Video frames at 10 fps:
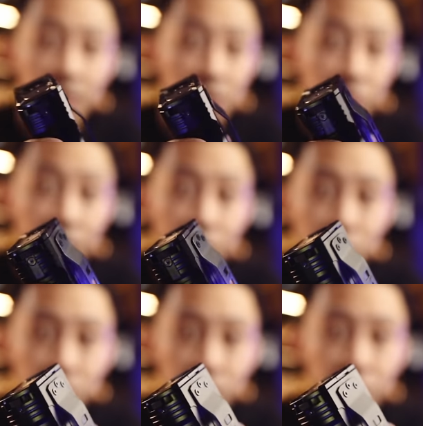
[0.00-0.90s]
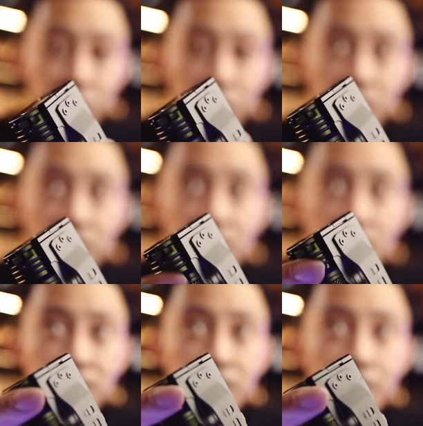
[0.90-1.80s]
Another very useful feature is
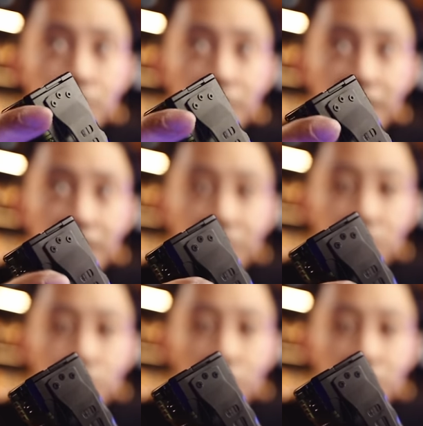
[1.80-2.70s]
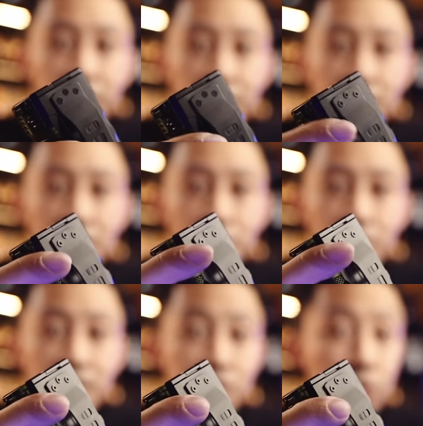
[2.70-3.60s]
this deep carry pocket clip
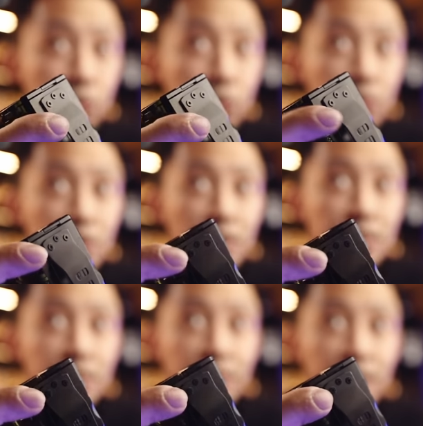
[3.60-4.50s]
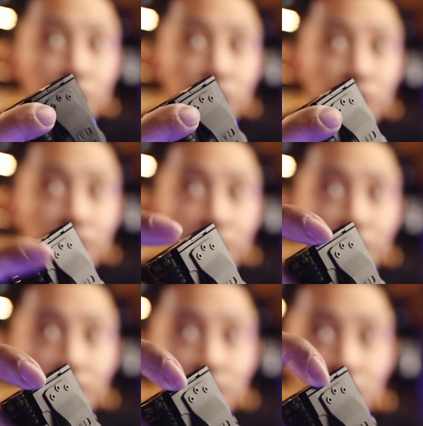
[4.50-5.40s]
that's screwed on, right? Three
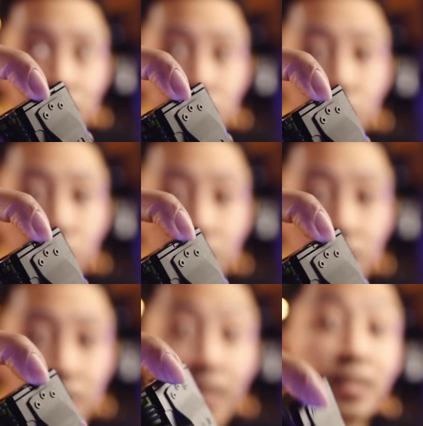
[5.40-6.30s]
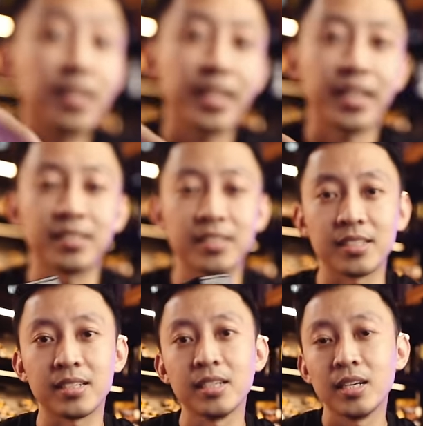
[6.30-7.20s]
very solid screws here, unlike
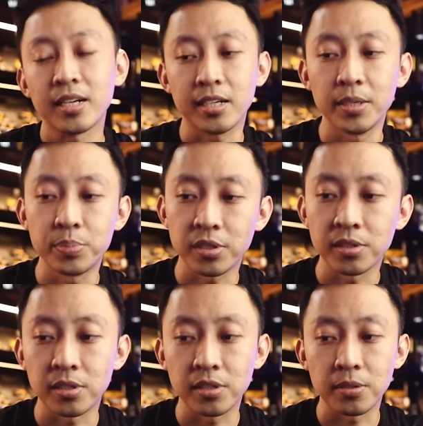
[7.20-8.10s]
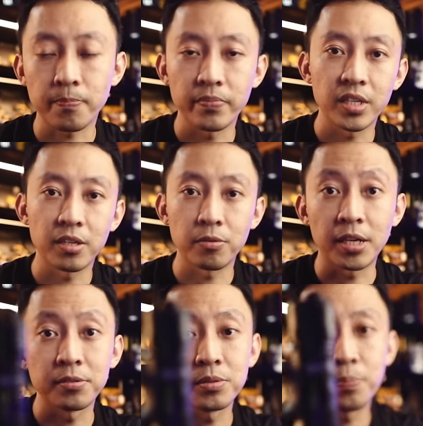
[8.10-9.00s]
the clips on the
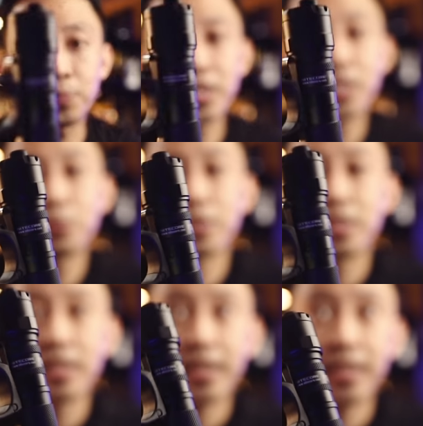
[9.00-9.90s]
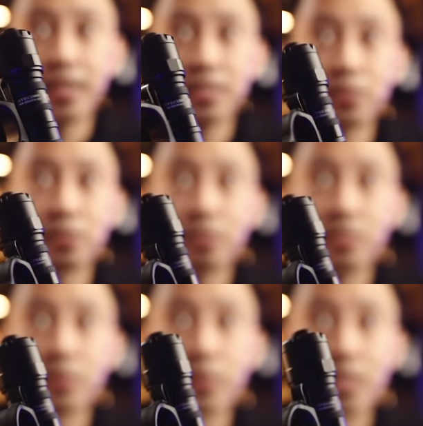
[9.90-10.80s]
round P20iX or
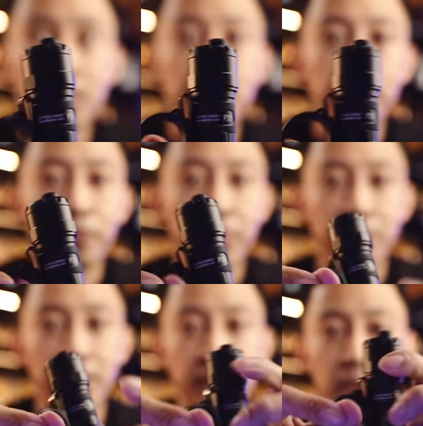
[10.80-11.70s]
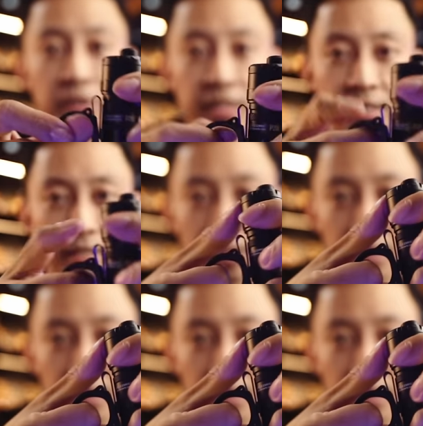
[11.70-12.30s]
similar right, that will just